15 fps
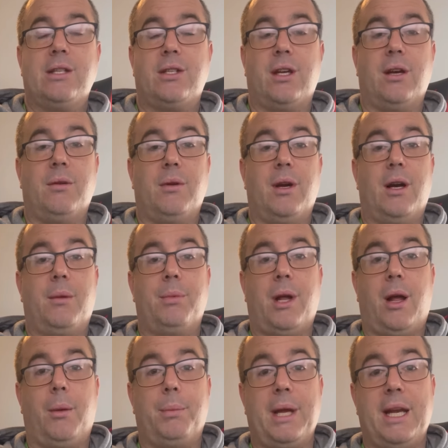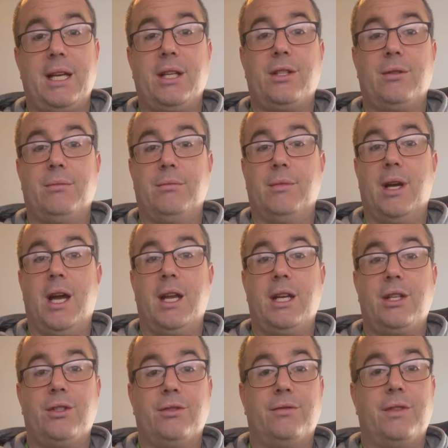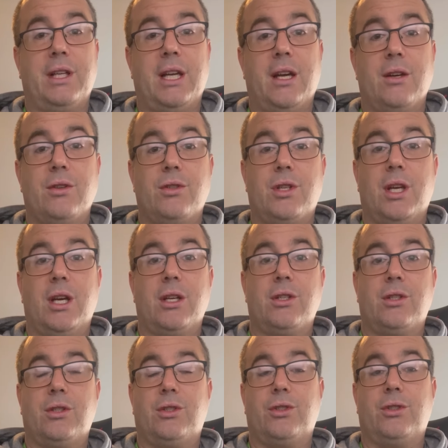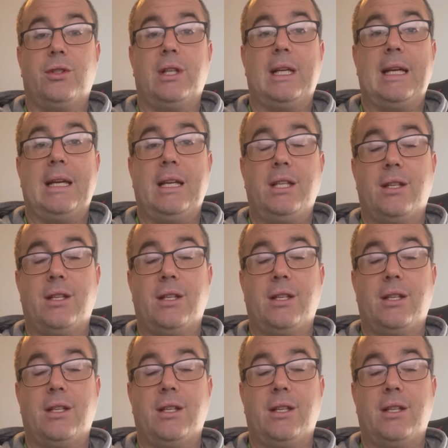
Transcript: So I'll be adding some additional videos shortly.